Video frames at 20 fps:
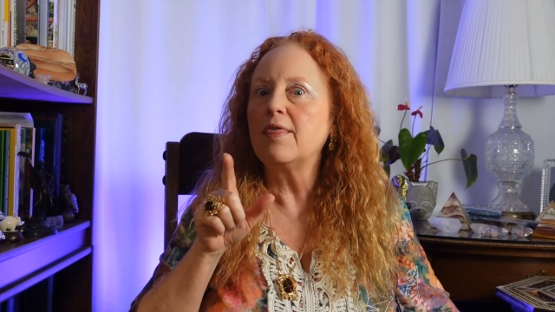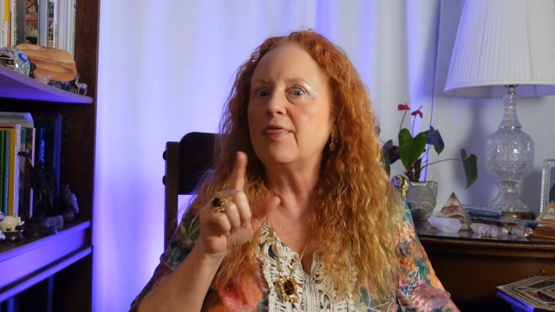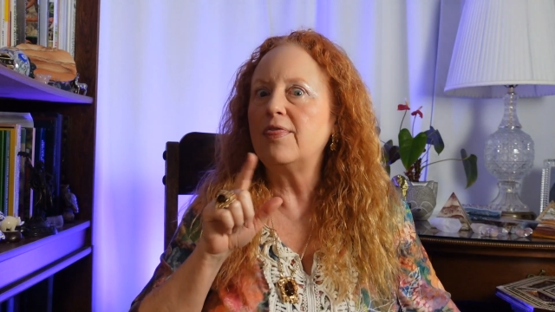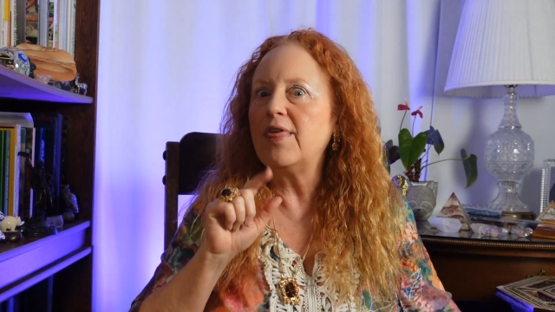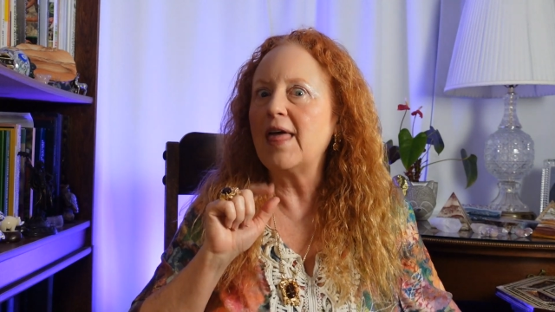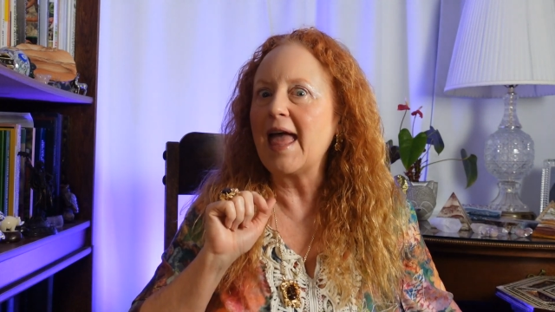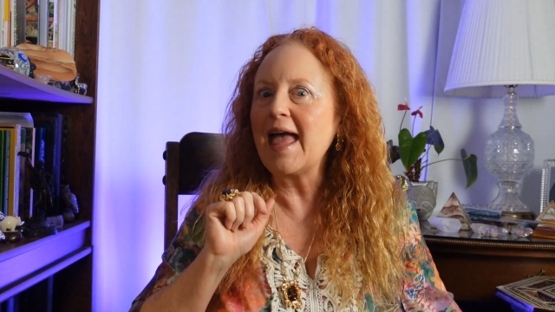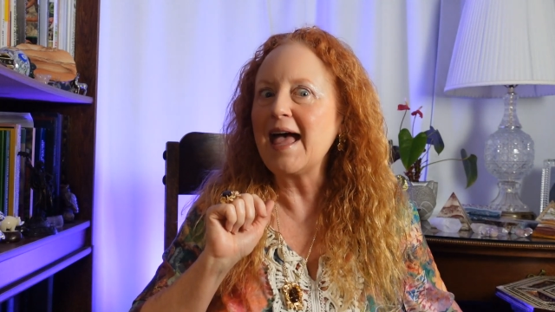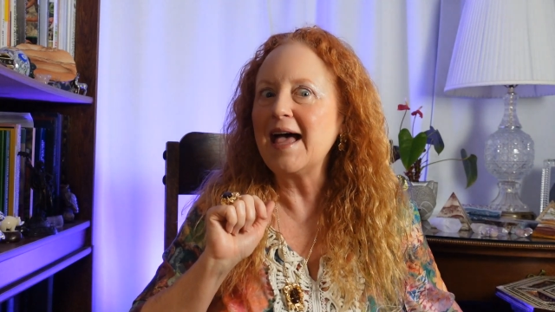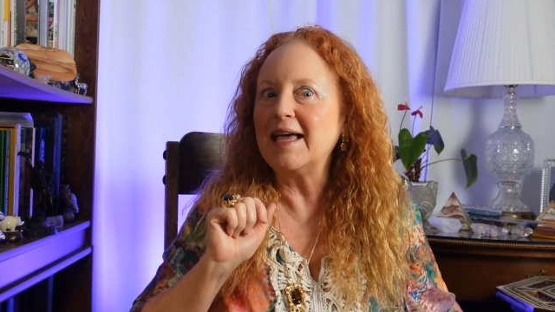
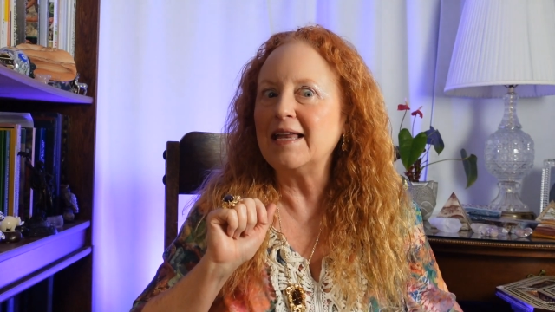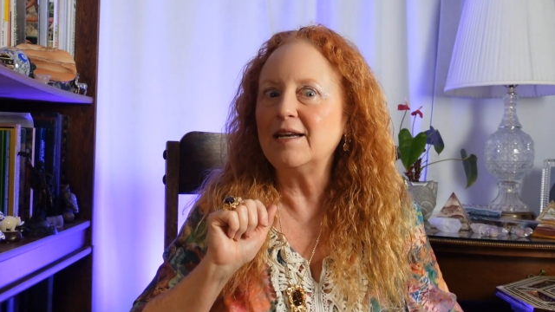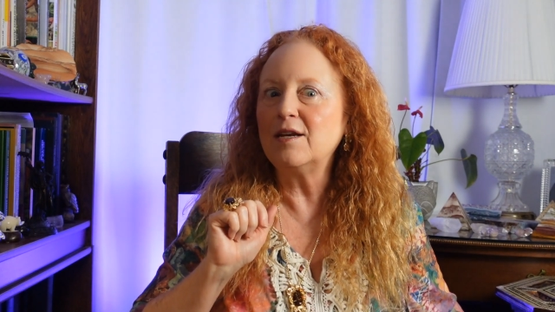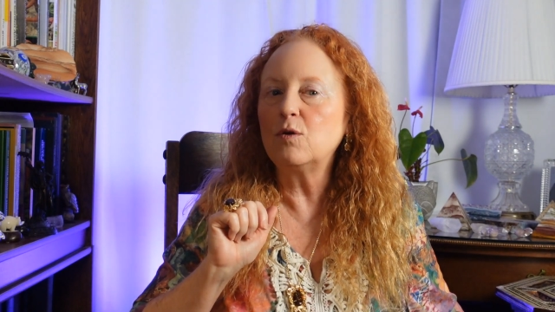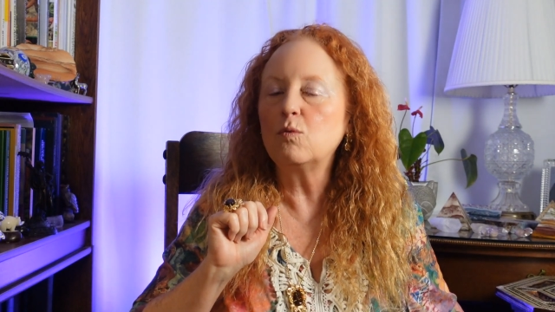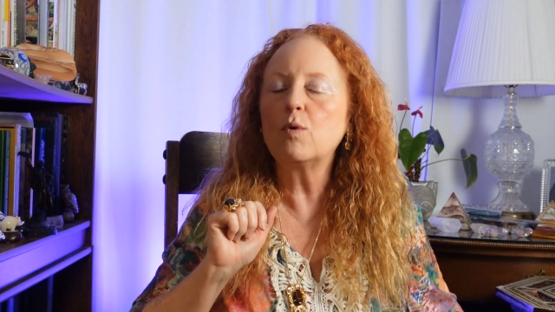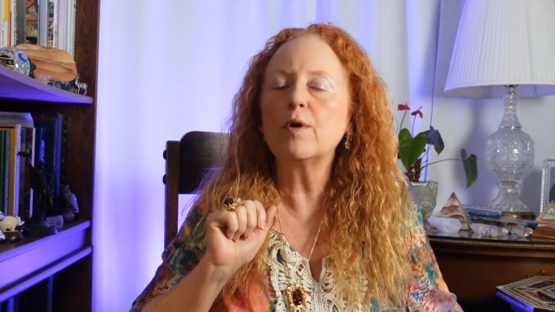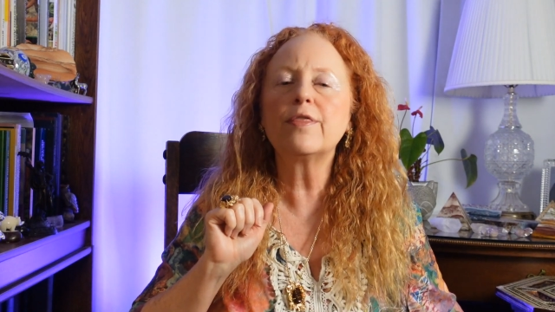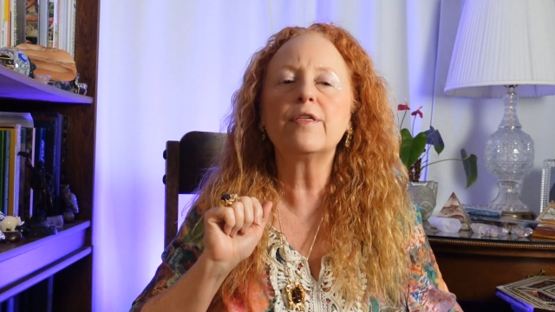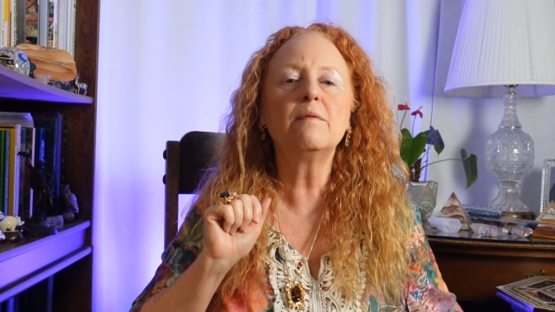Then,
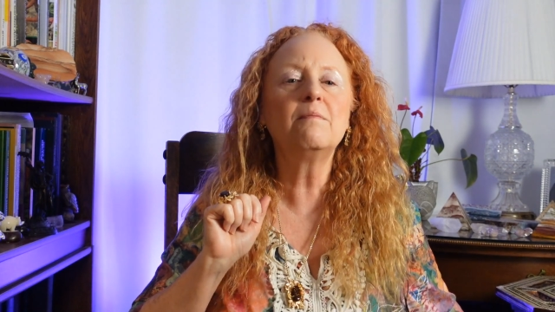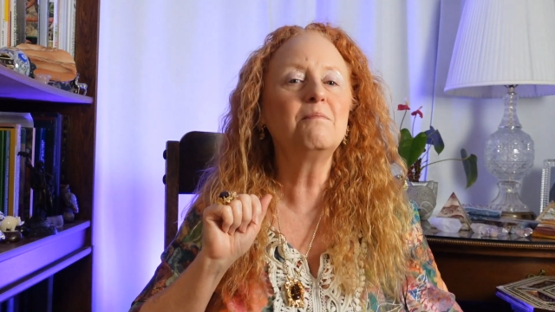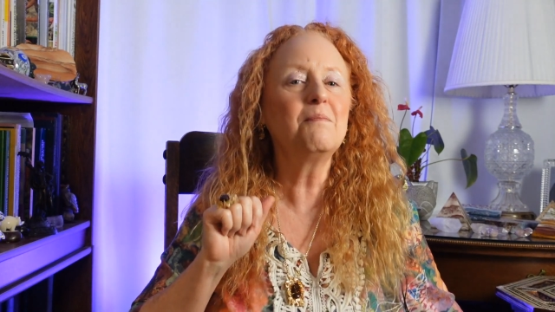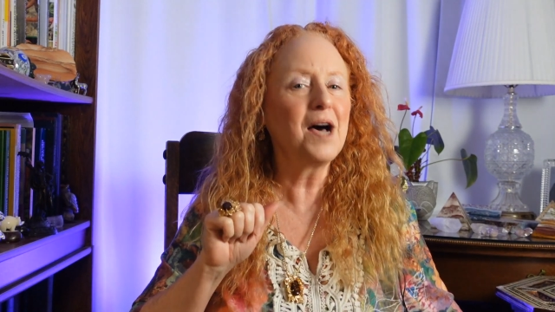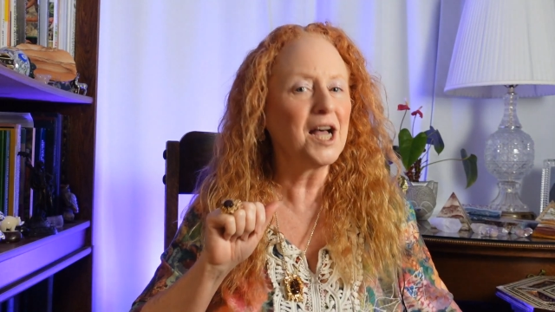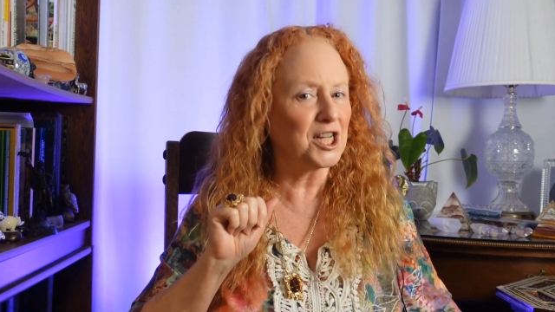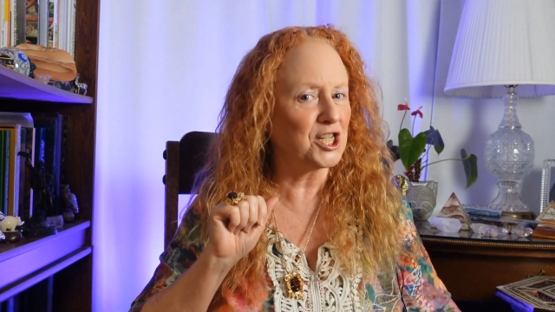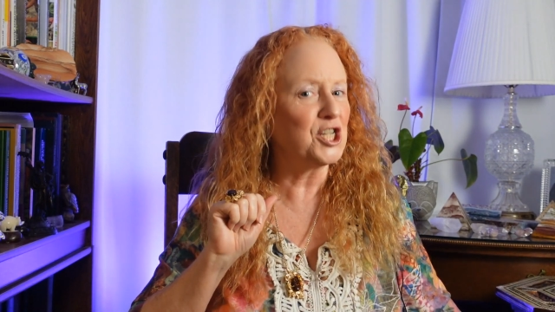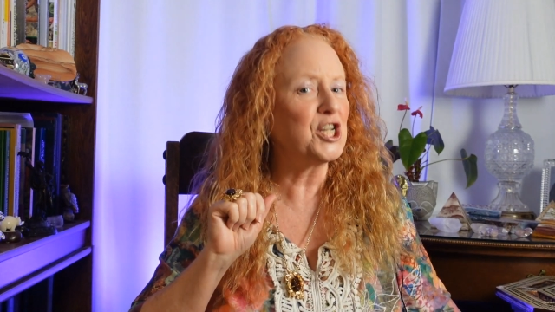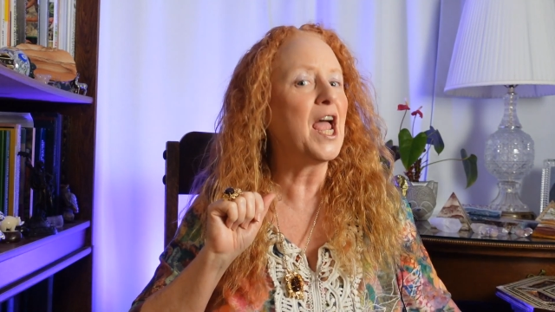with a much